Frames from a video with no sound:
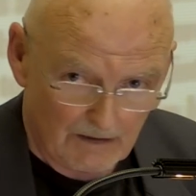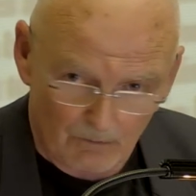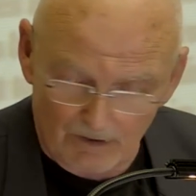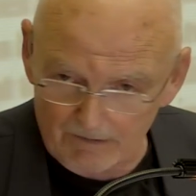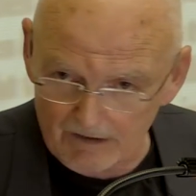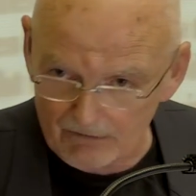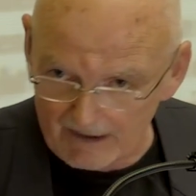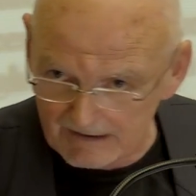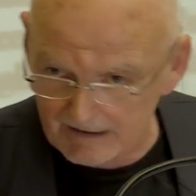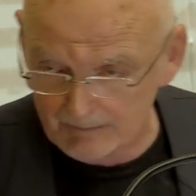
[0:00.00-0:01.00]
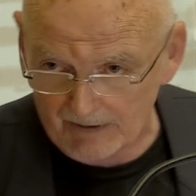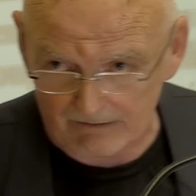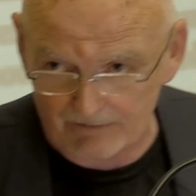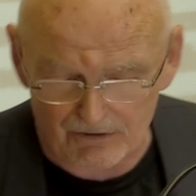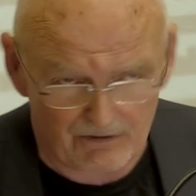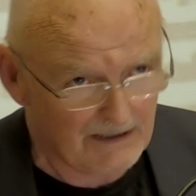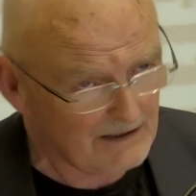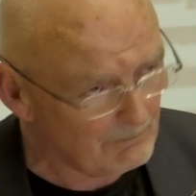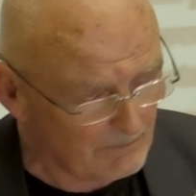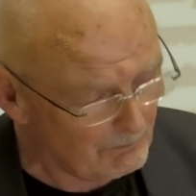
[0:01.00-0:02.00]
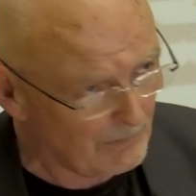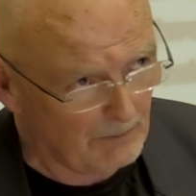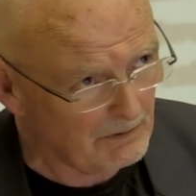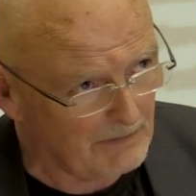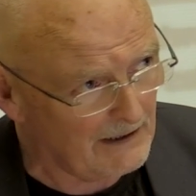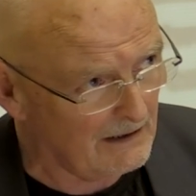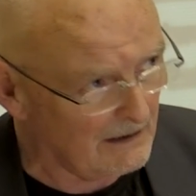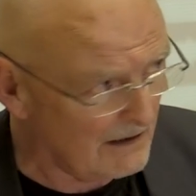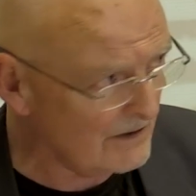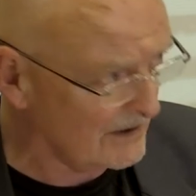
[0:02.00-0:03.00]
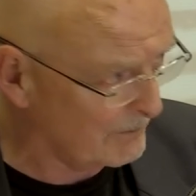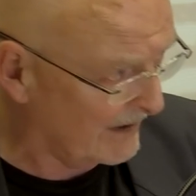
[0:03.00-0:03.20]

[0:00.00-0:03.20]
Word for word: One of the greatest beneficiaries, and probably largest